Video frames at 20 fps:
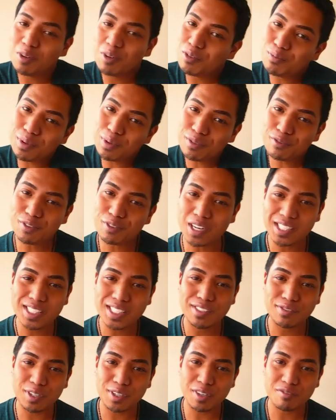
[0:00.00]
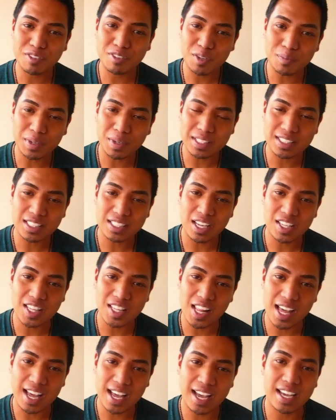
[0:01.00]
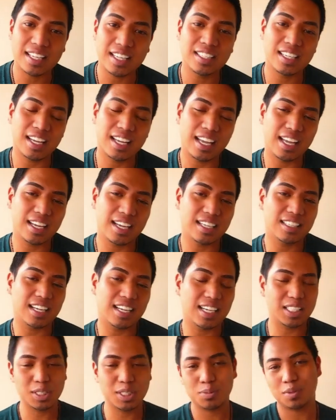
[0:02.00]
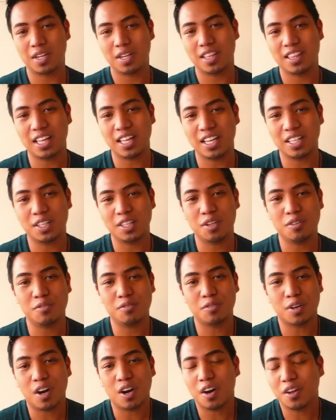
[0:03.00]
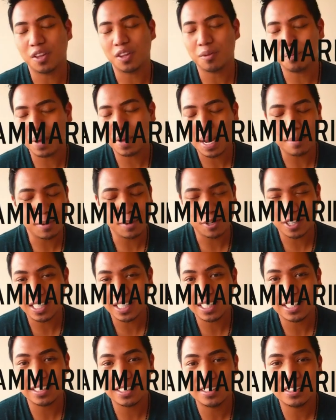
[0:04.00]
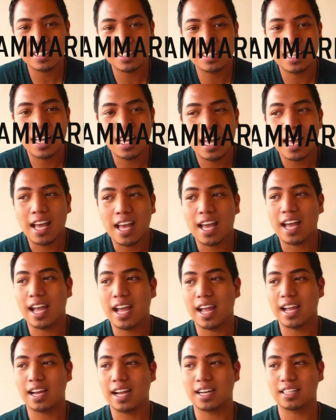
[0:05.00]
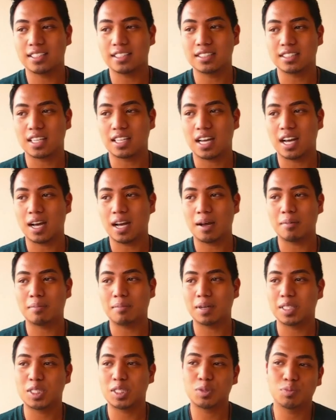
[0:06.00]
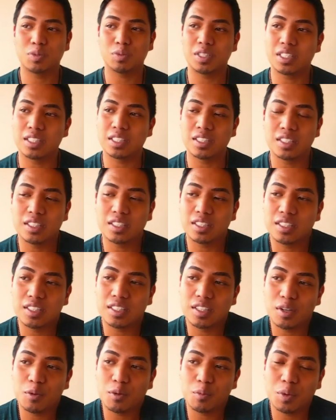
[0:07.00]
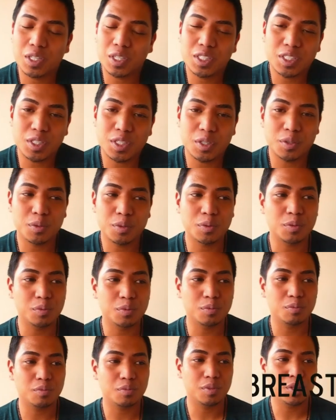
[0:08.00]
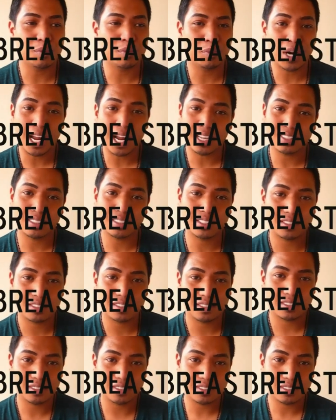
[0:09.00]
We've been friends for a few months online, and I just want to thank you for all the memories, and um, I just want to wish you the breast